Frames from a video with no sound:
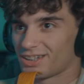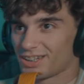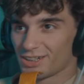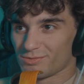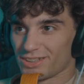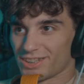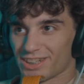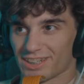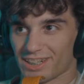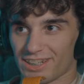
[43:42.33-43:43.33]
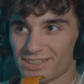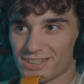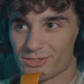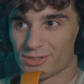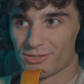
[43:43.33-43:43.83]
I mean, I guess
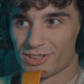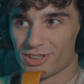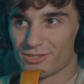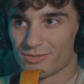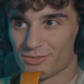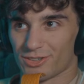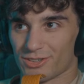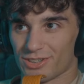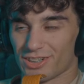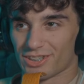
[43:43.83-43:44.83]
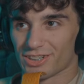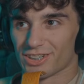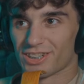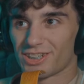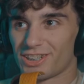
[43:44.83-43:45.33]
that's one way to one way
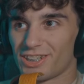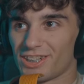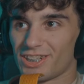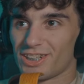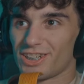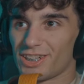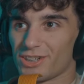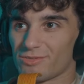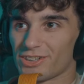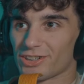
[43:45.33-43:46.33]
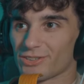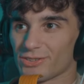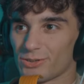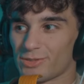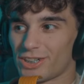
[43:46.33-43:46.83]
to make her
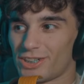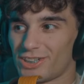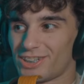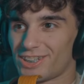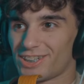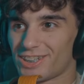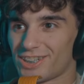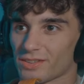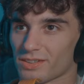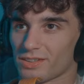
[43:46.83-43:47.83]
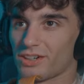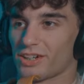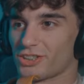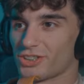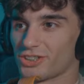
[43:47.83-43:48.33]
feel better. Oh, all
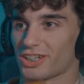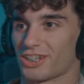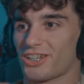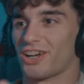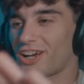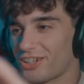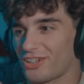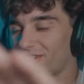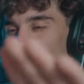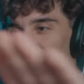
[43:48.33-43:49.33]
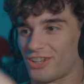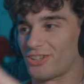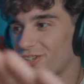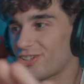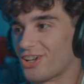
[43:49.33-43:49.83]
right, she's like nutting, nutting
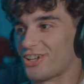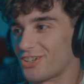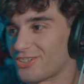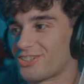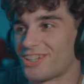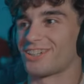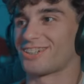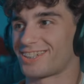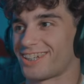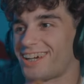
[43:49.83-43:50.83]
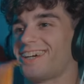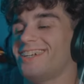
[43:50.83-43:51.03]
her, nutting her, in Her. Yeah.